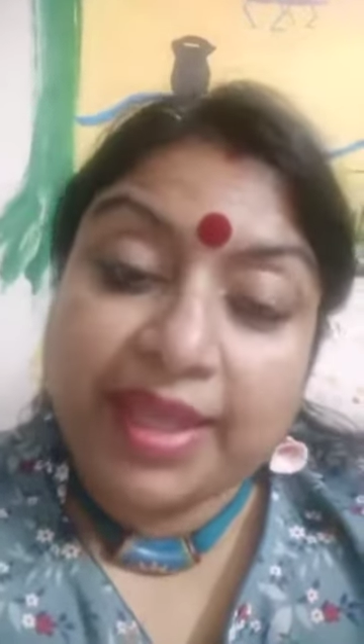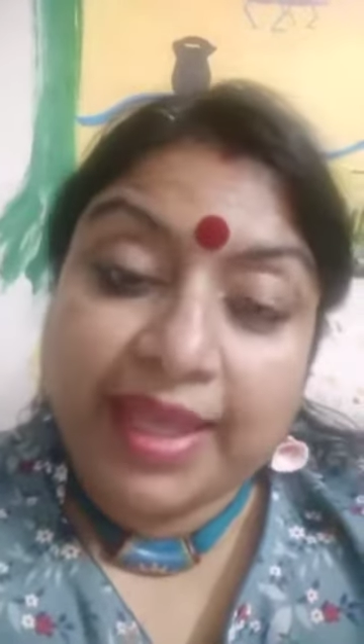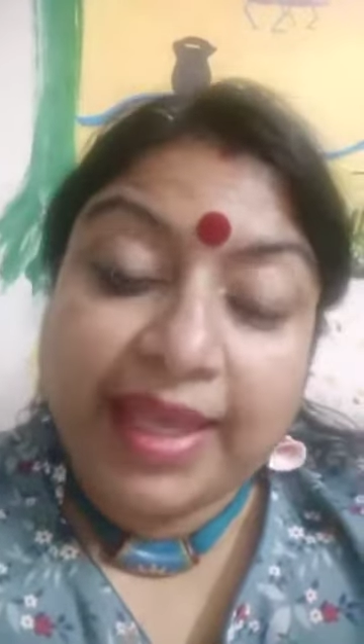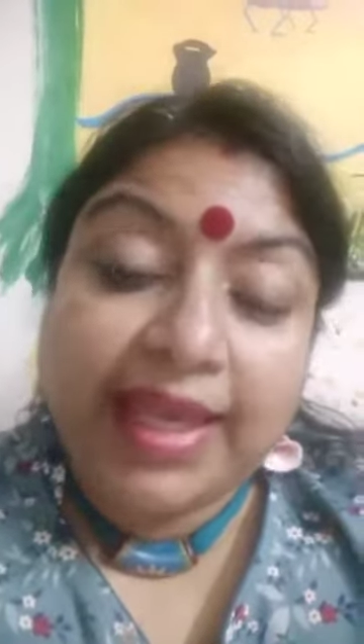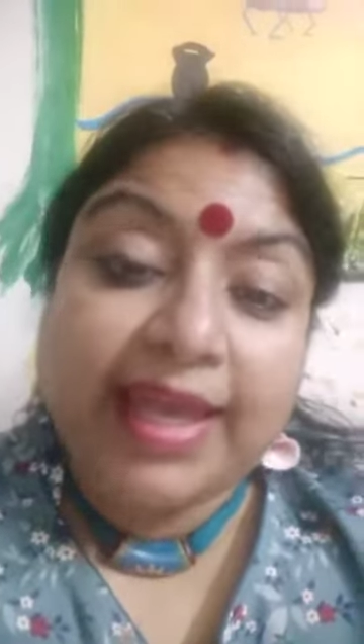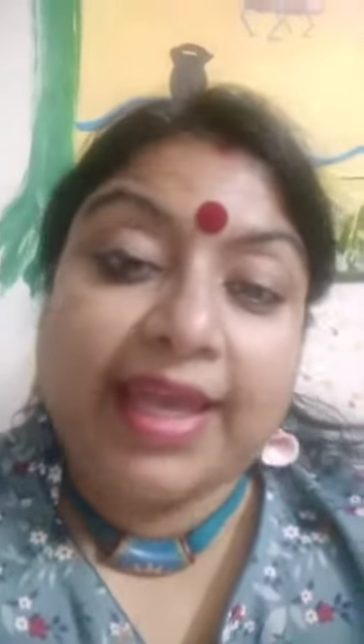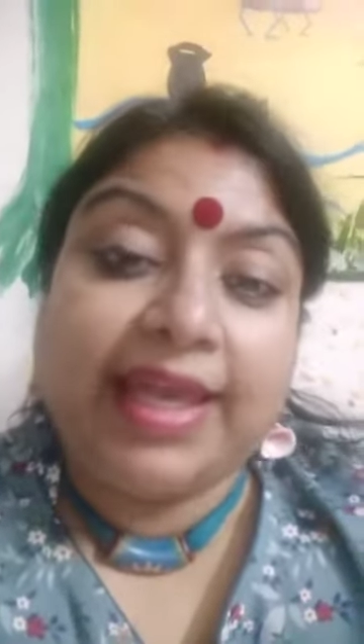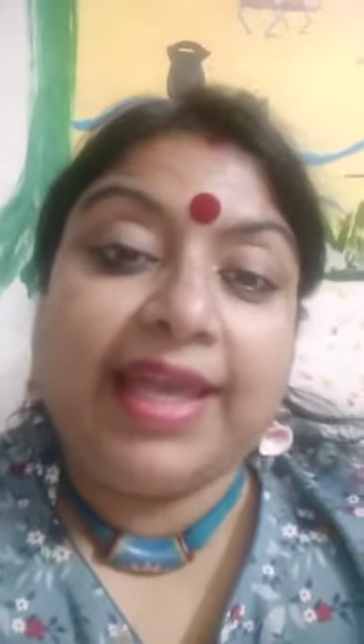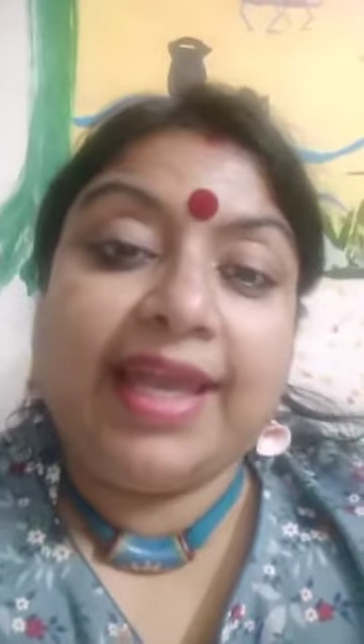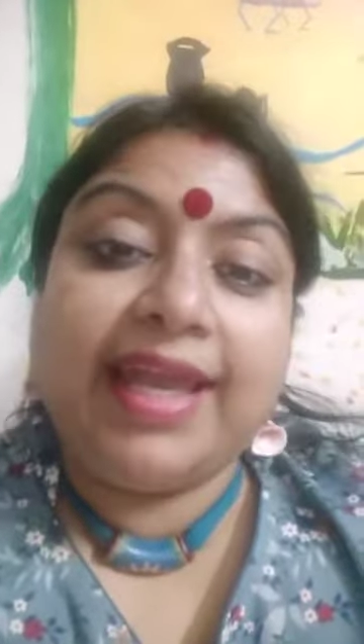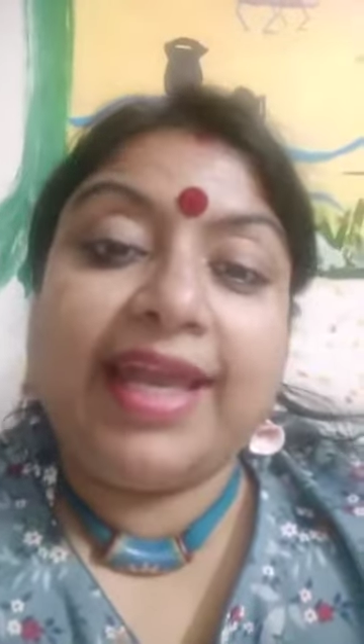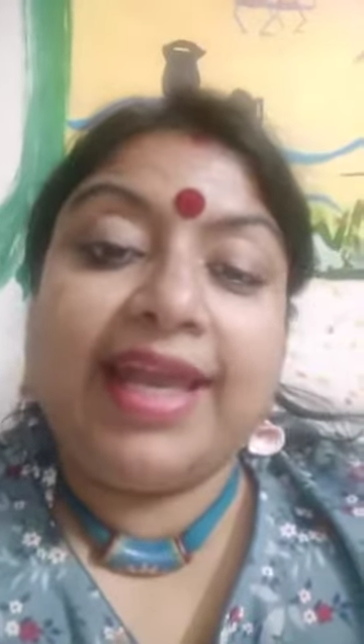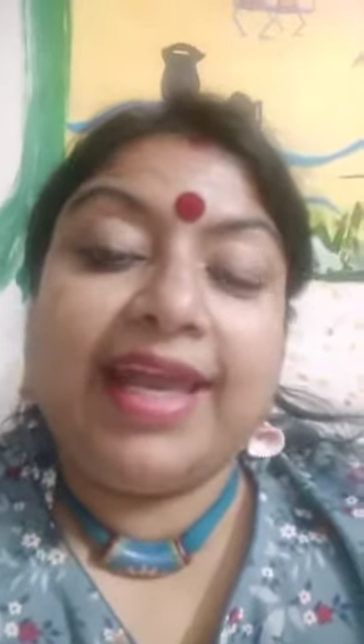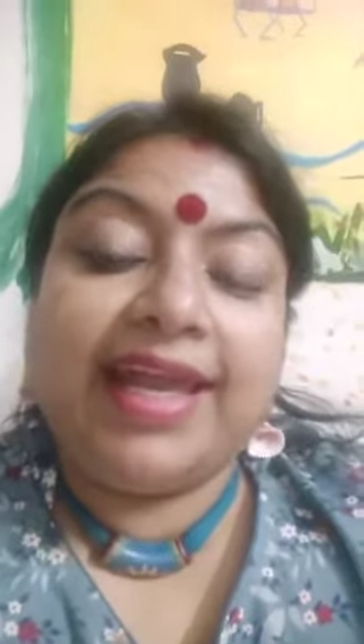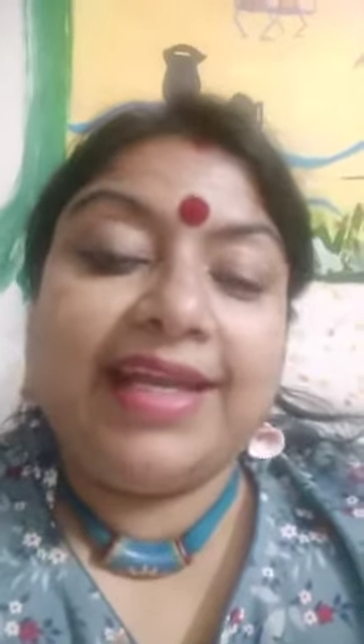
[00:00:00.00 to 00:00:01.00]
A
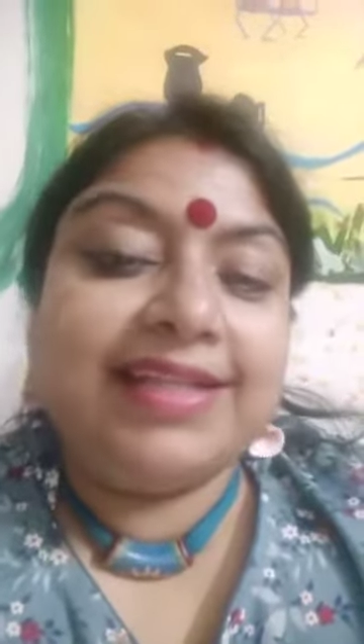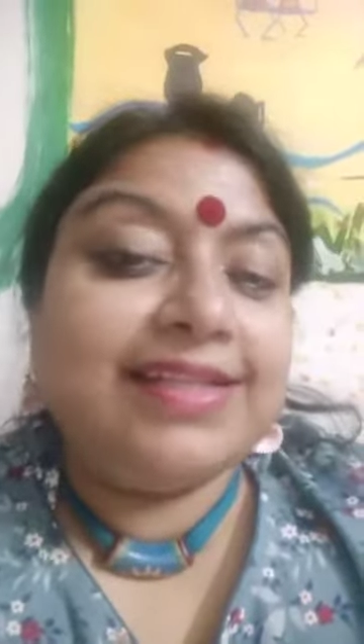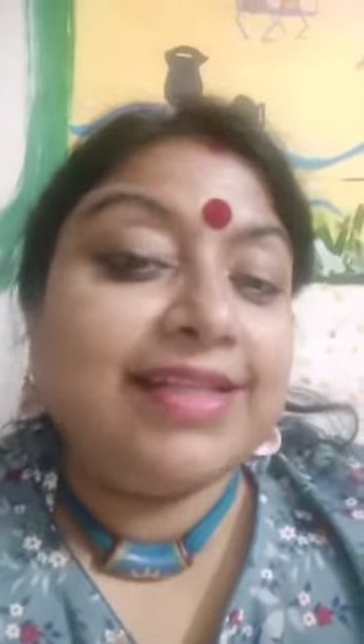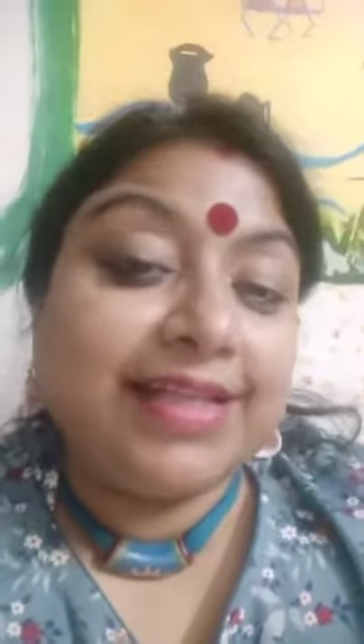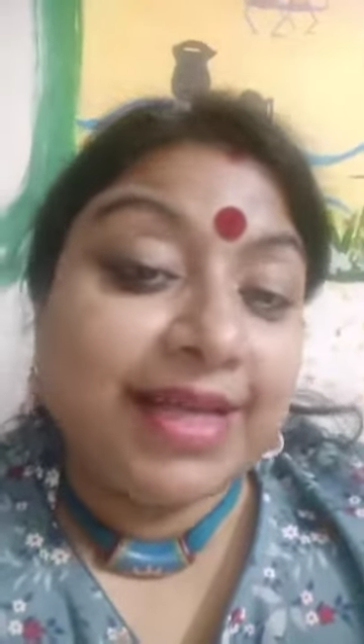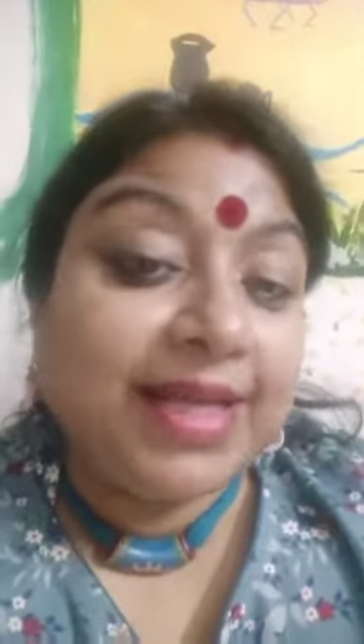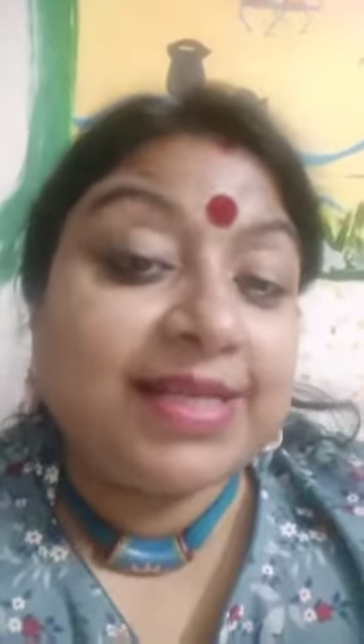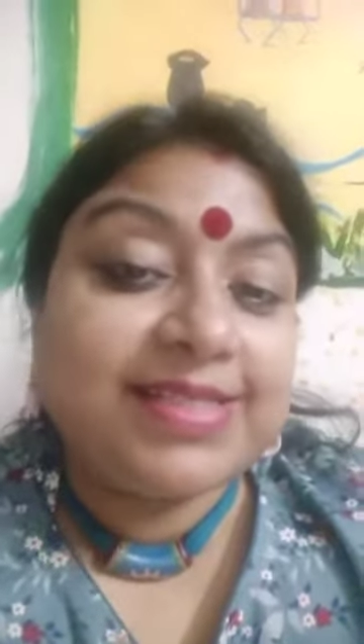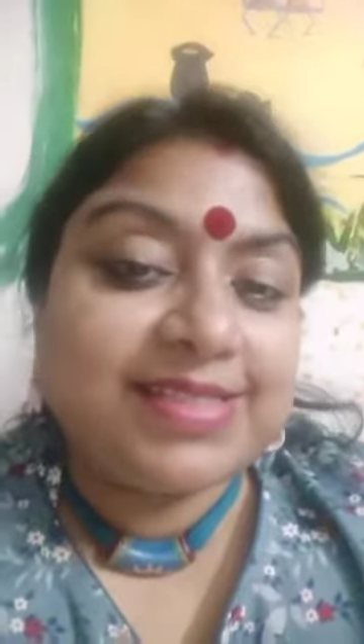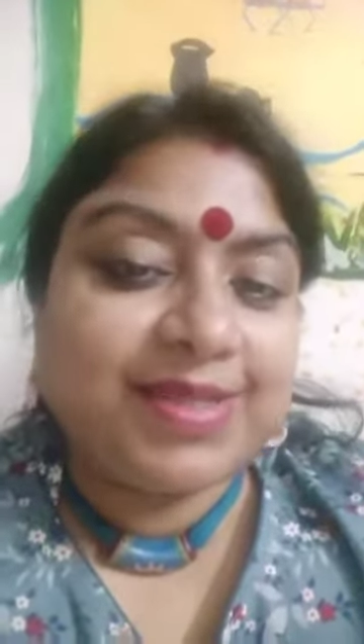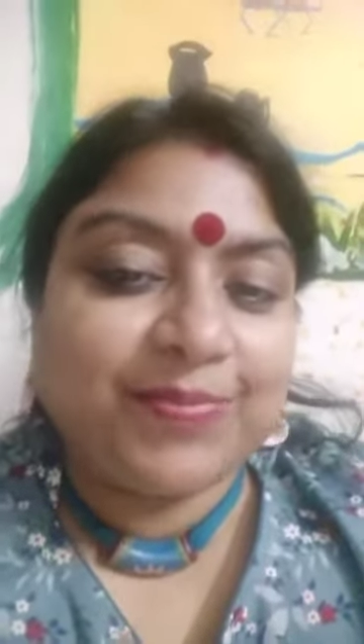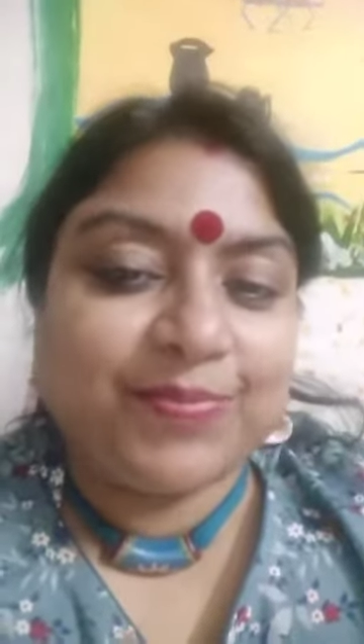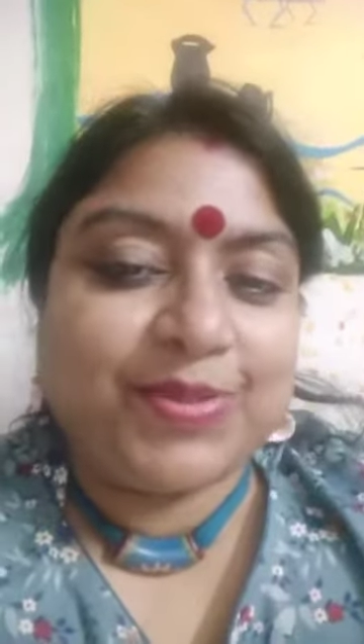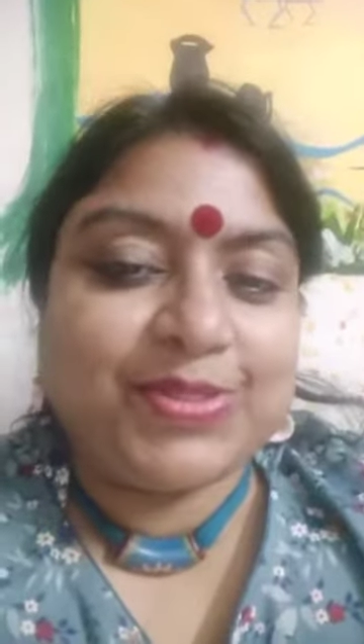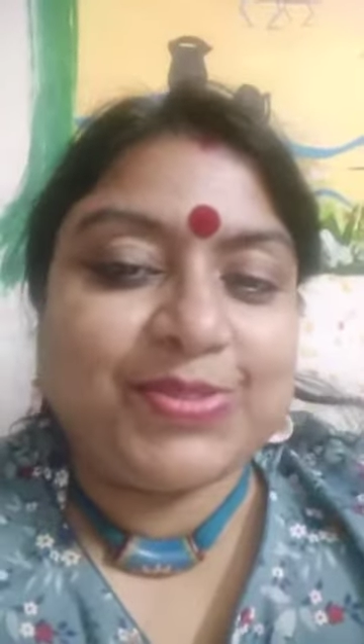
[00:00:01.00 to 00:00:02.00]
in the next
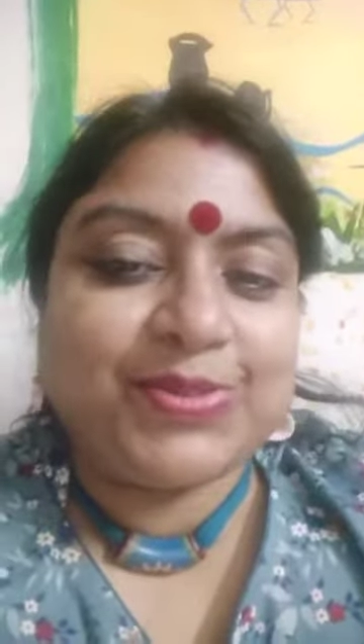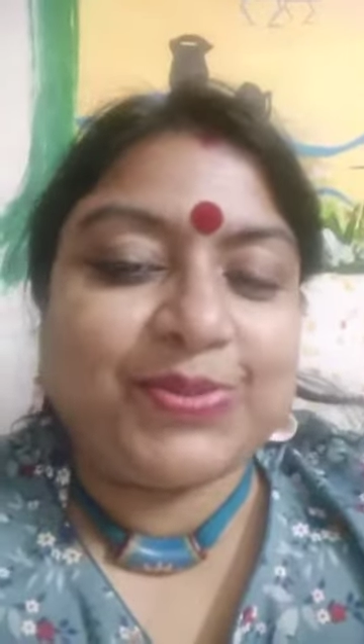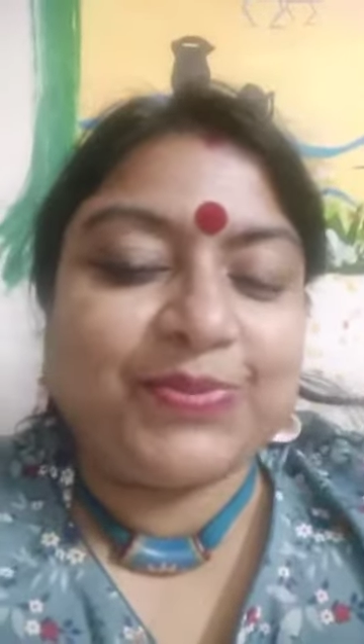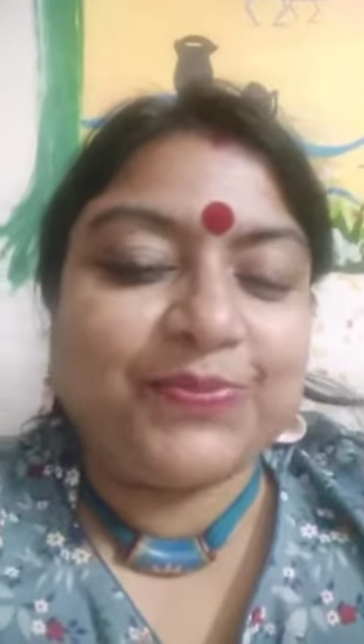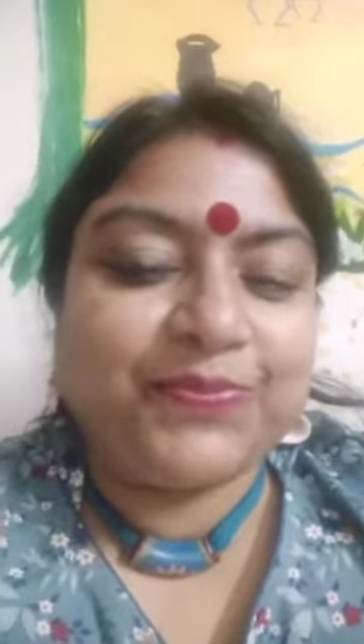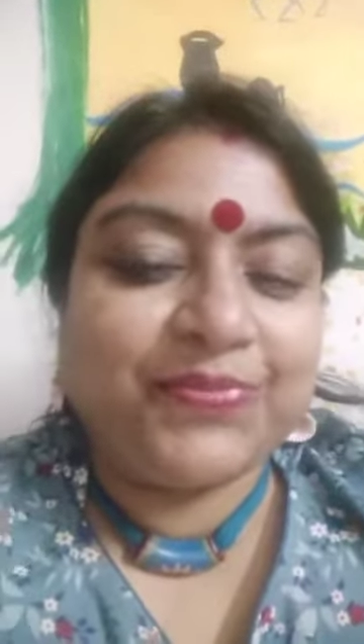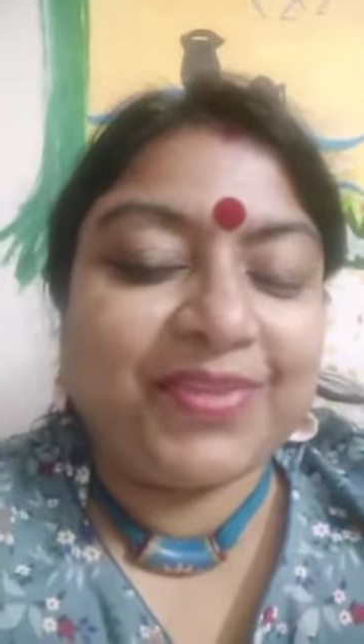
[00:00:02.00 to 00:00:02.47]
episode.